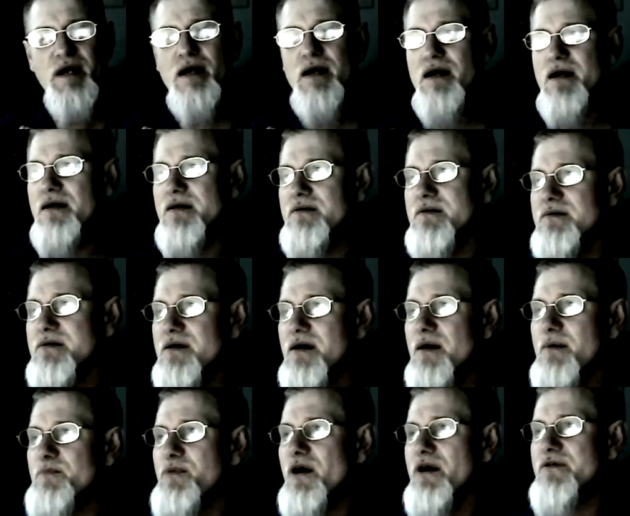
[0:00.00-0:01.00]
Uh,
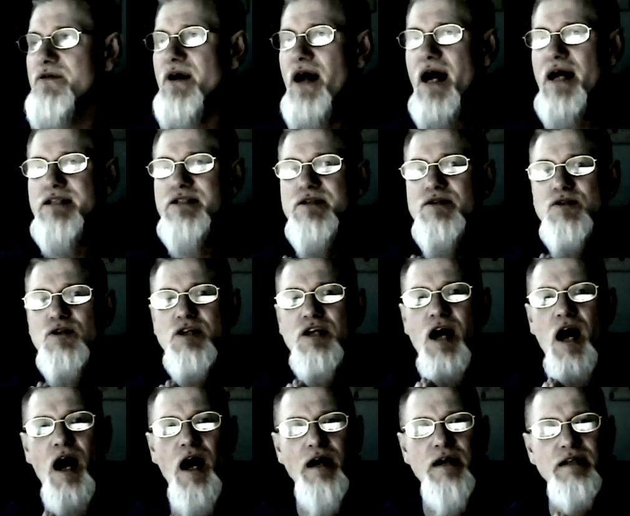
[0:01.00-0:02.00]
a brother had
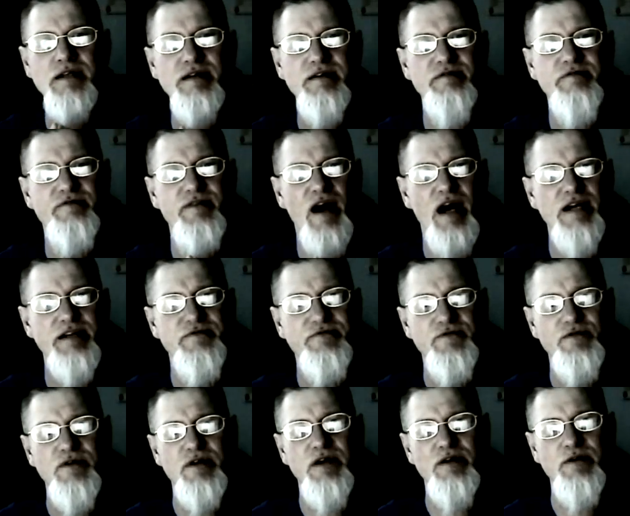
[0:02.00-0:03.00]
godly advice
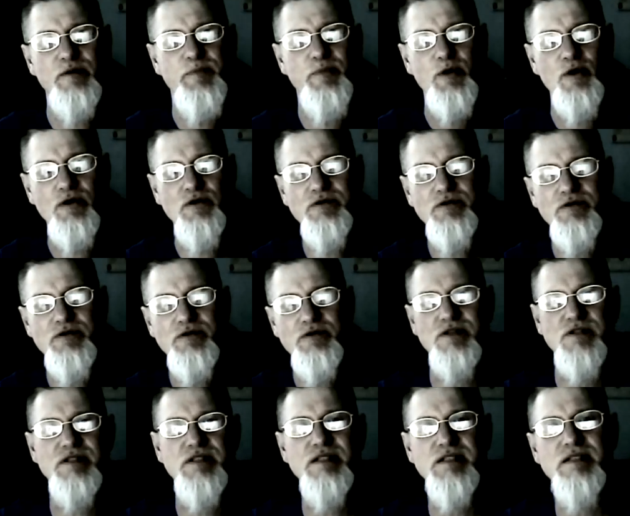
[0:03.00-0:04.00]
for another
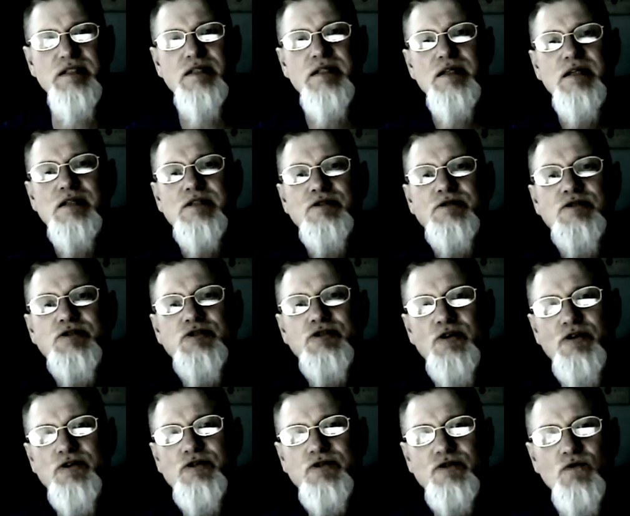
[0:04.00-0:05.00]
person. He said,
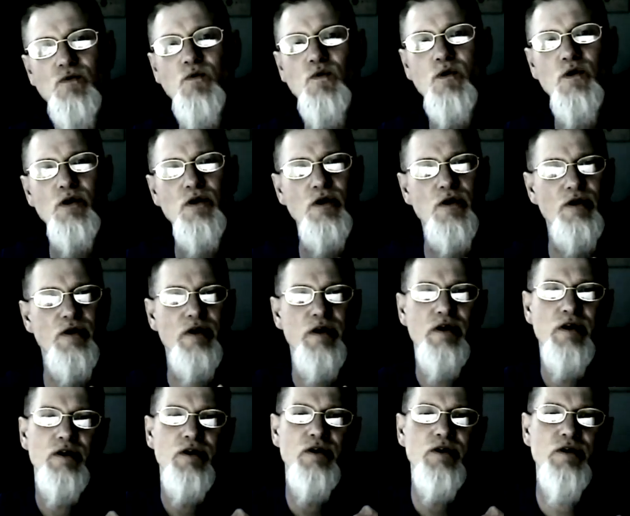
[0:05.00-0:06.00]
search the Word.
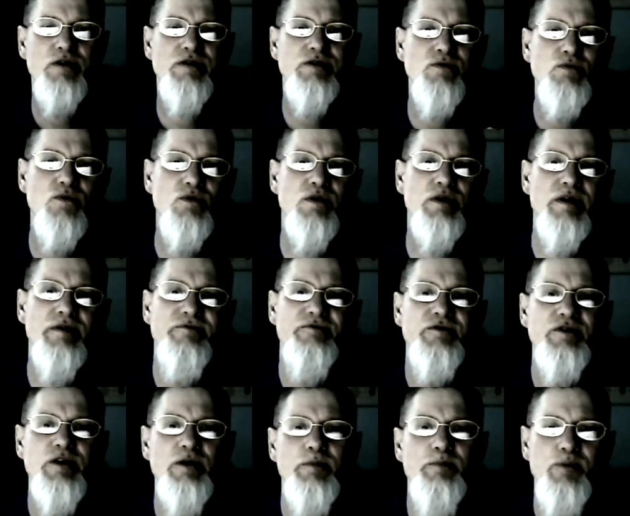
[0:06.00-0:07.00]
Look the Word
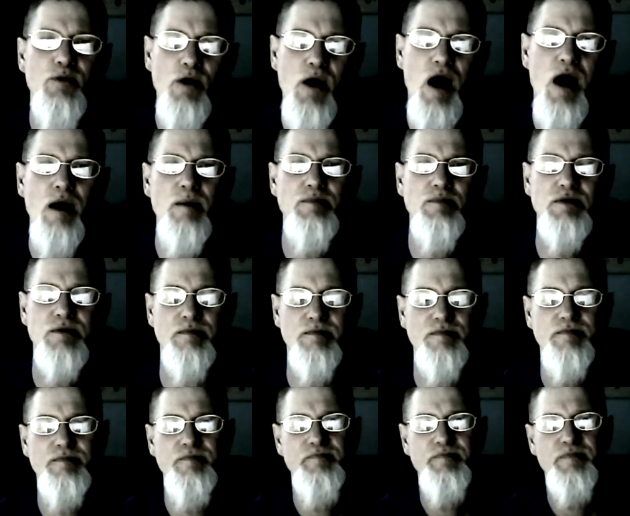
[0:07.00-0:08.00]
up for your
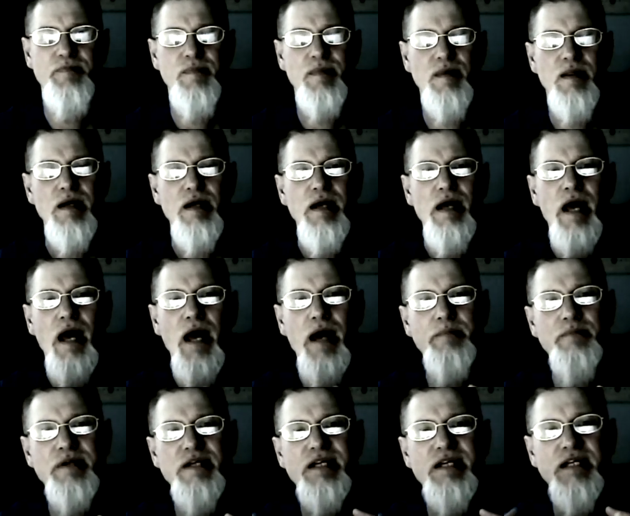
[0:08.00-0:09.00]
problem
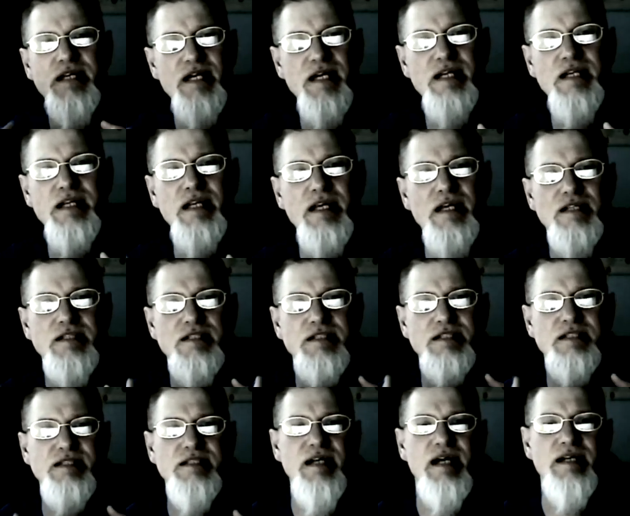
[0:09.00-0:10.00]
and begin
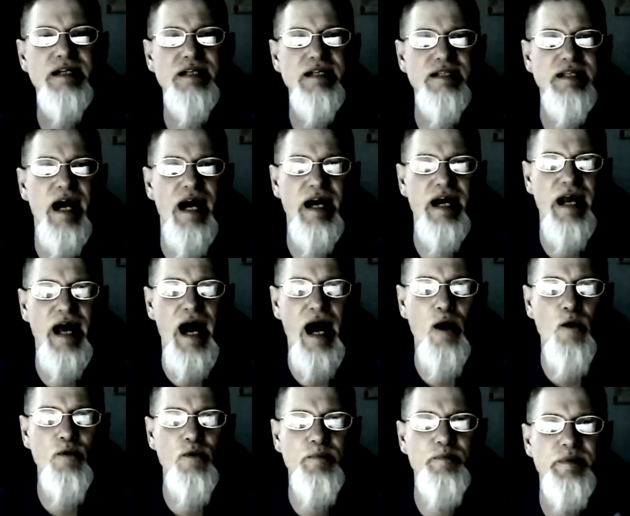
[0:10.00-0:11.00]
to study that
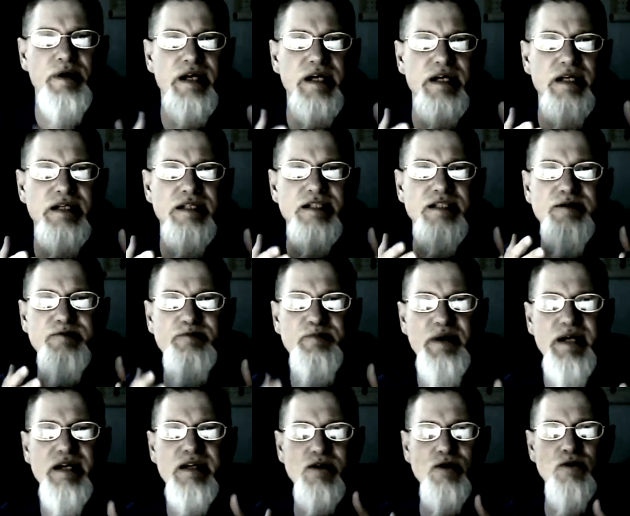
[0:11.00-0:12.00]
out. Begin to
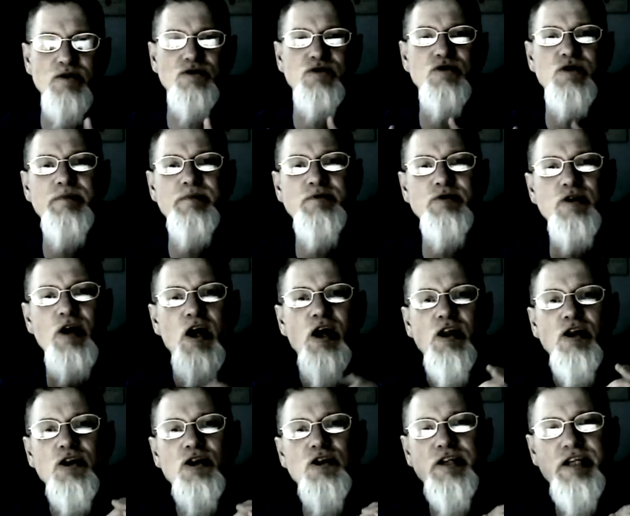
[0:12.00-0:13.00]
speak those scriptures.
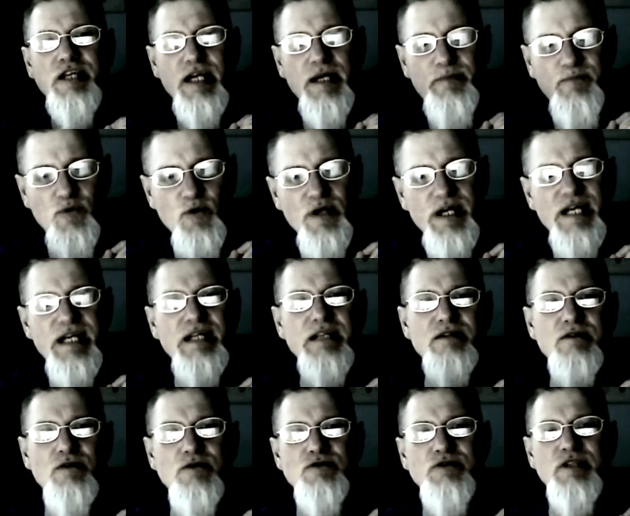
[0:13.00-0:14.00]
Keep
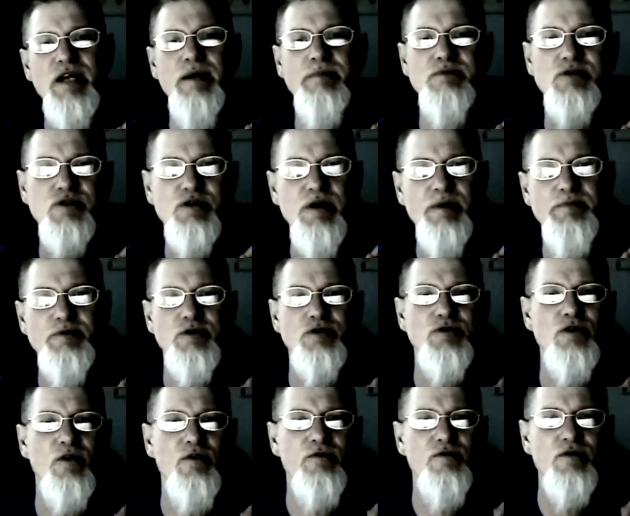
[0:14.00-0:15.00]
reading those same
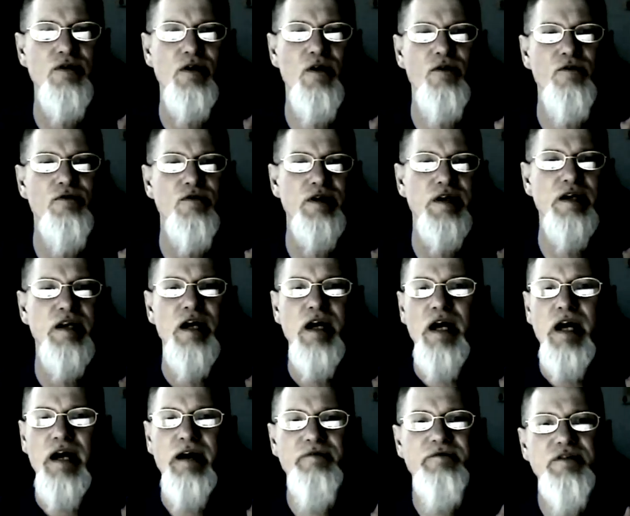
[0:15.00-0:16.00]
scriptures over and over again.
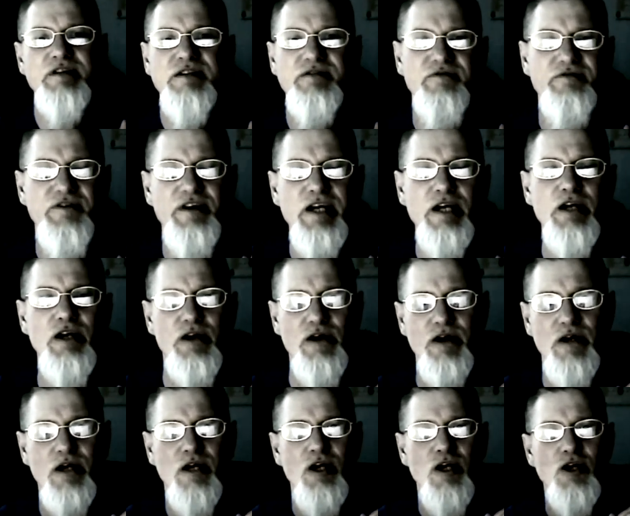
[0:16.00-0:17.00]
If it's
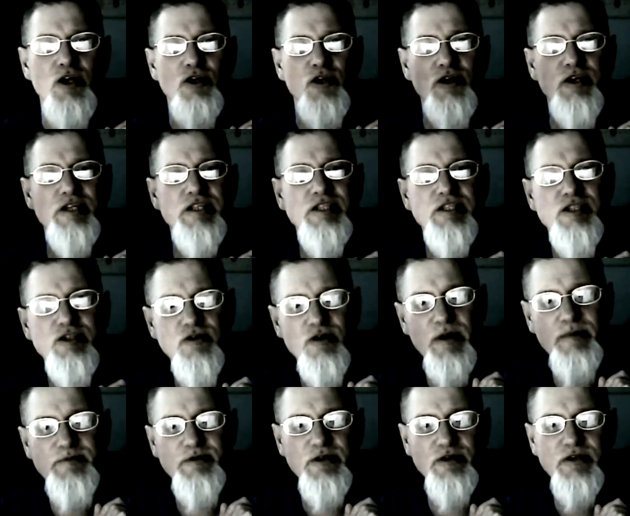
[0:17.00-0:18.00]
fear, look at the
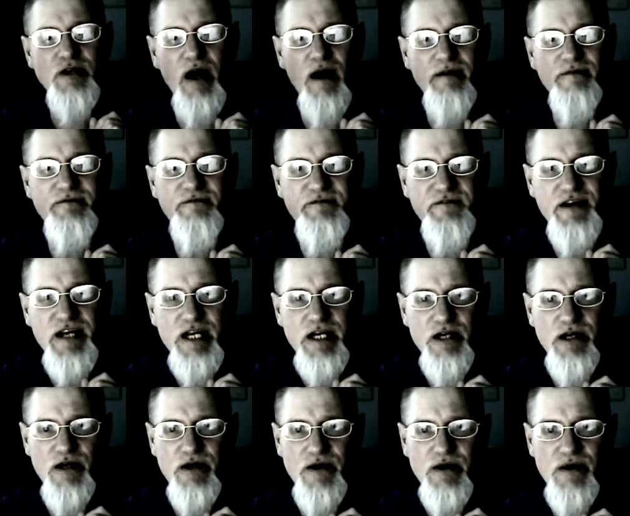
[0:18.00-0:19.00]
scriptures on
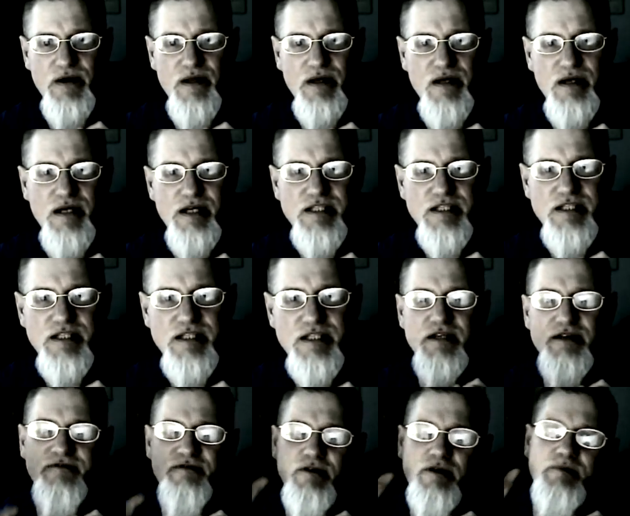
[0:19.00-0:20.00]
fear
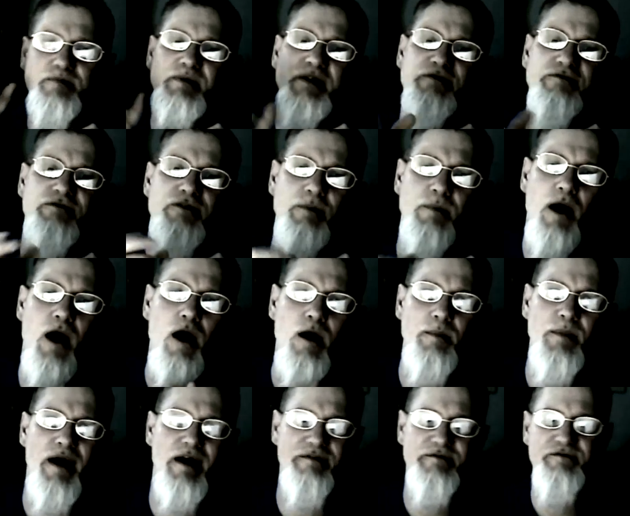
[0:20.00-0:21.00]
delivered me from
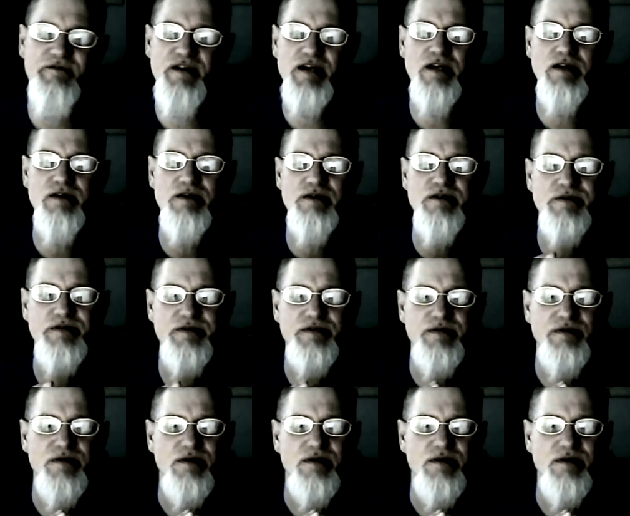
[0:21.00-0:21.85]
all my fears.